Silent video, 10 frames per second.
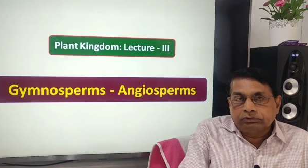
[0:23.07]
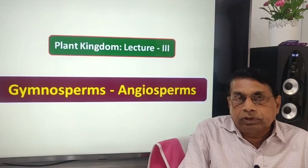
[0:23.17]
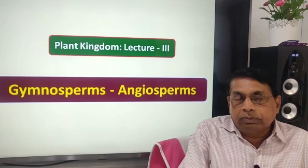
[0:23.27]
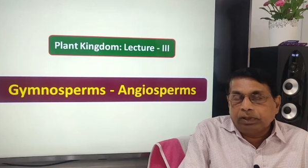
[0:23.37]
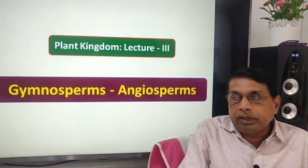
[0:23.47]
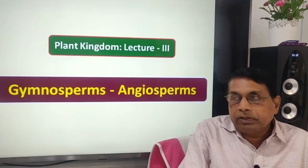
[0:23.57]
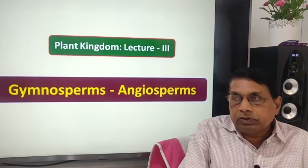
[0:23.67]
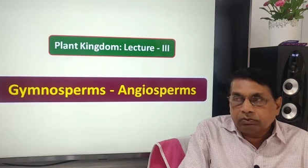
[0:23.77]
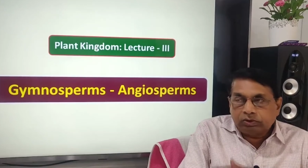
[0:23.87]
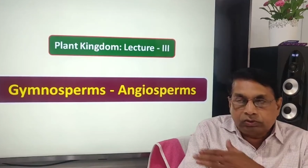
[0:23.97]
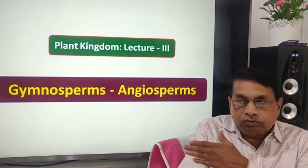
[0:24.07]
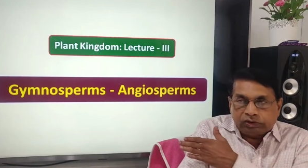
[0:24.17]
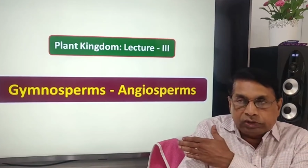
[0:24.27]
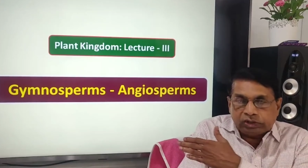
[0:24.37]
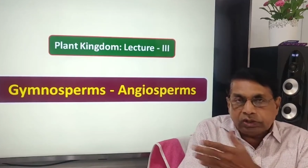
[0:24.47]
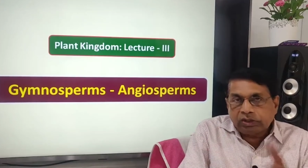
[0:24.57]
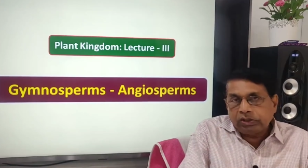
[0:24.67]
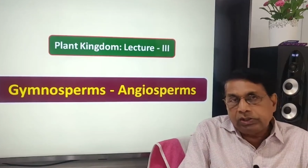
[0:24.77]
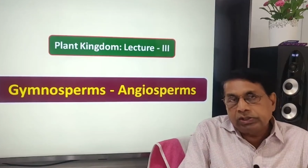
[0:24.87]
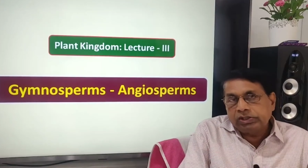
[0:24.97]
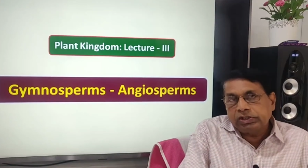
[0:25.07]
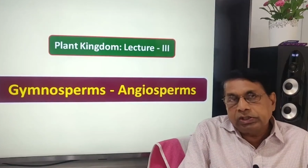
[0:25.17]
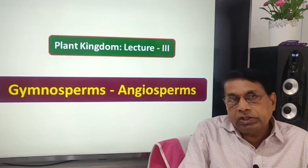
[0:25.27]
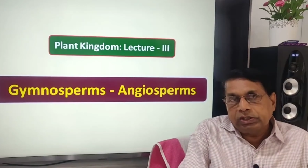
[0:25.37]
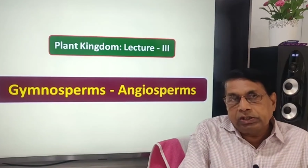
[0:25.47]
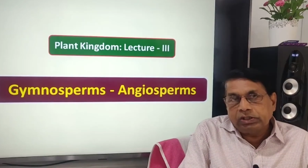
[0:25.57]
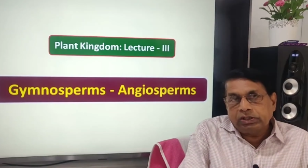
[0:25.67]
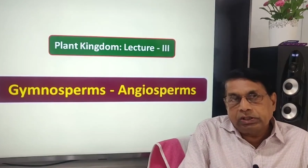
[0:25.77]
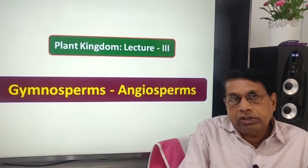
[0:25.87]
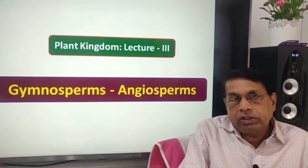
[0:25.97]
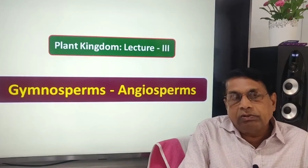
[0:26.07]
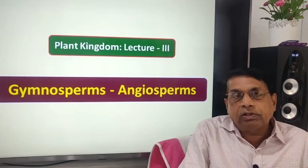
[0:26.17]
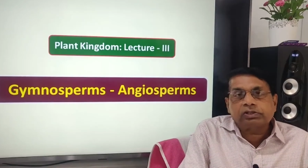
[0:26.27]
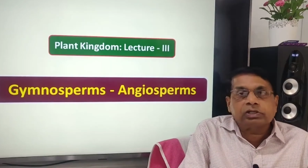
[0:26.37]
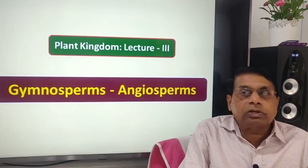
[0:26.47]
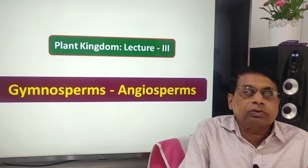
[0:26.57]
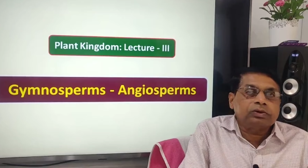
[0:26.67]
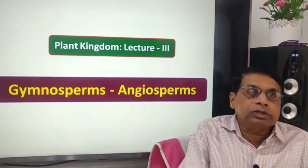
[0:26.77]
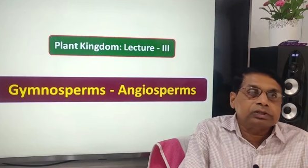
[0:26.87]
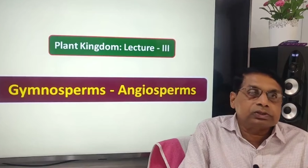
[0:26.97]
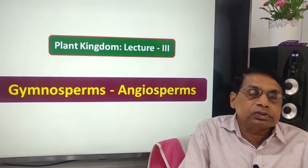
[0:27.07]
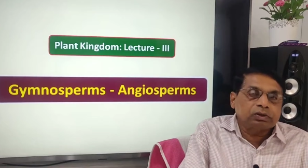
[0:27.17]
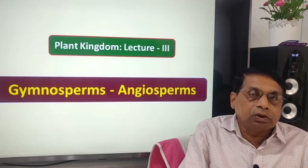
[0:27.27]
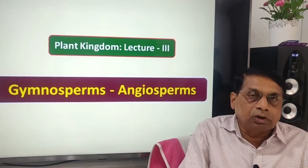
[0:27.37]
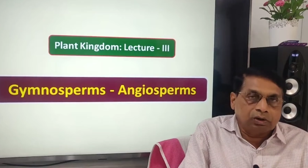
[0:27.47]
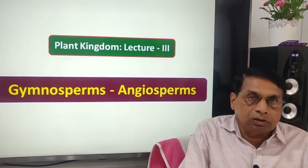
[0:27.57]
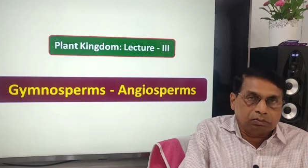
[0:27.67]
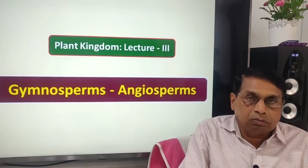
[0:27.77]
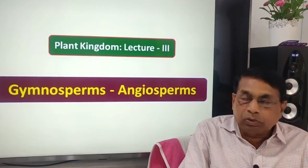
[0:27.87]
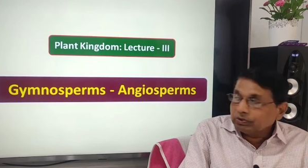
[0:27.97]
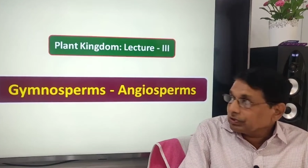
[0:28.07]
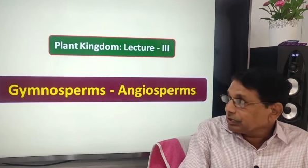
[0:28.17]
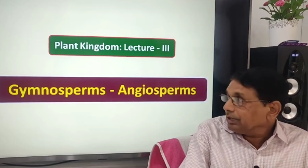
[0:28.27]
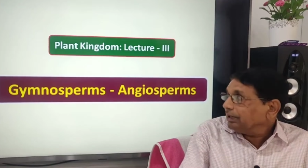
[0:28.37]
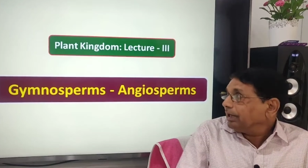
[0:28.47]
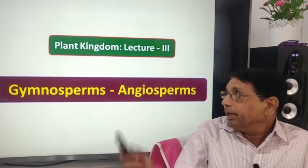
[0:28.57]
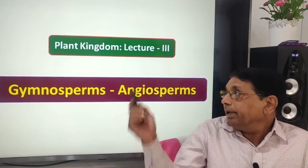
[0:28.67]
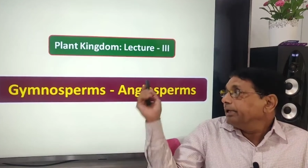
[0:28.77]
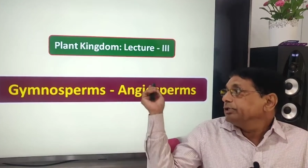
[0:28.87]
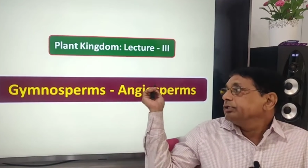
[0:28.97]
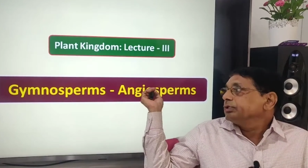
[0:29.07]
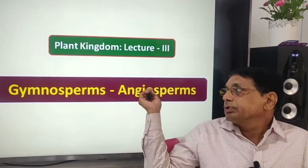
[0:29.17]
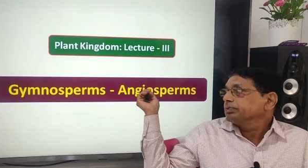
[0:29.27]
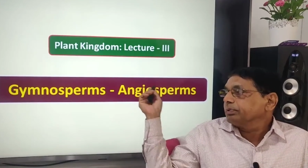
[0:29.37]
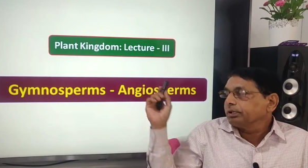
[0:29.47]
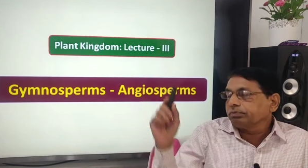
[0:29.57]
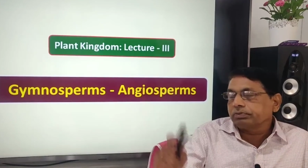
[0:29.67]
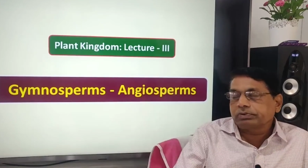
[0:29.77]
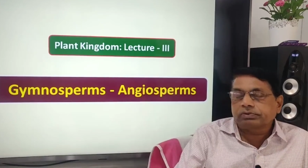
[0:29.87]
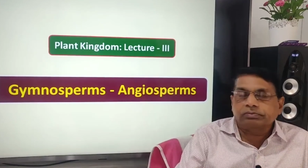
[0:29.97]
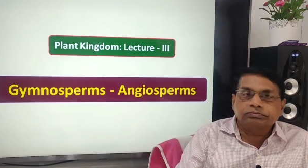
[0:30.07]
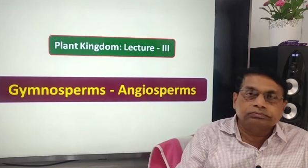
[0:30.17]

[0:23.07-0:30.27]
The plants which we generally see in our surroundings are mostly angiosperms.